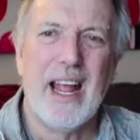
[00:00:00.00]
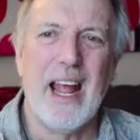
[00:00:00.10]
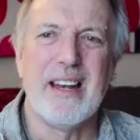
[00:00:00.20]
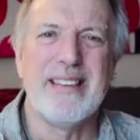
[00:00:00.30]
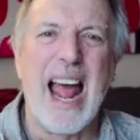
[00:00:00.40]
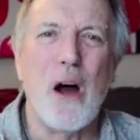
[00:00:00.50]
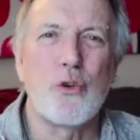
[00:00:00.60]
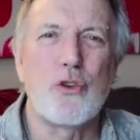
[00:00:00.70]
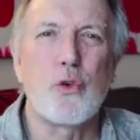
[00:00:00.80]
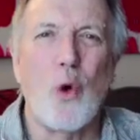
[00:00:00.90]

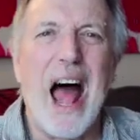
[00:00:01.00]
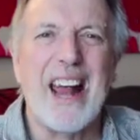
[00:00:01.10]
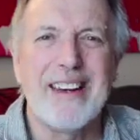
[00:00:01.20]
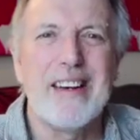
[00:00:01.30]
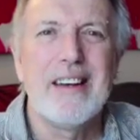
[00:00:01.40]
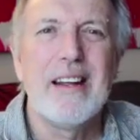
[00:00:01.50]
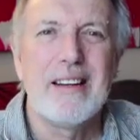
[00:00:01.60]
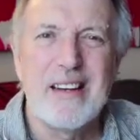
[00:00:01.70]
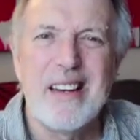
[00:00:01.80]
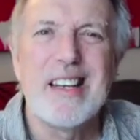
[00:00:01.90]

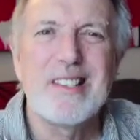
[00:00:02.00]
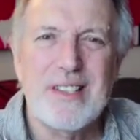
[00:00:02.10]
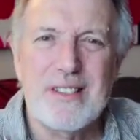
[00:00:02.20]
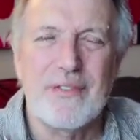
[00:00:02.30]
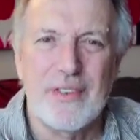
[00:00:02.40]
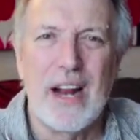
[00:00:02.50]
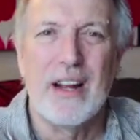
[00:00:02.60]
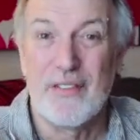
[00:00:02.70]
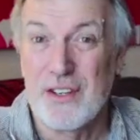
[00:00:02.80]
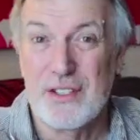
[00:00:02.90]
downtroddenness, that
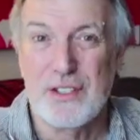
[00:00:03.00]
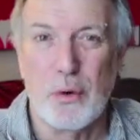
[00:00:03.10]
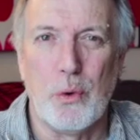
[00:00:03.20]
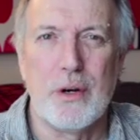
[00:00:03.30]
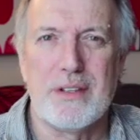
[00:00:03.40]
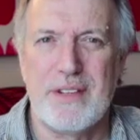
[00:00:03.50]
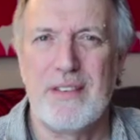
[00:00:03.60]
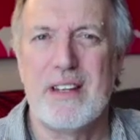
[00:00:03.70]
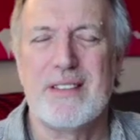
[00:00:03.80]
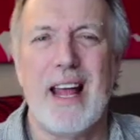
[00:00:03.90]
if there's such a word as
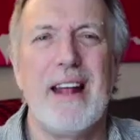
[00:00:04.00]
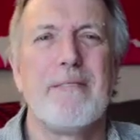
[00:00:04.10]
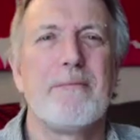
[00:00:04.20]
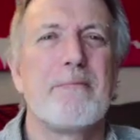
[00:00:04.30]
even as that.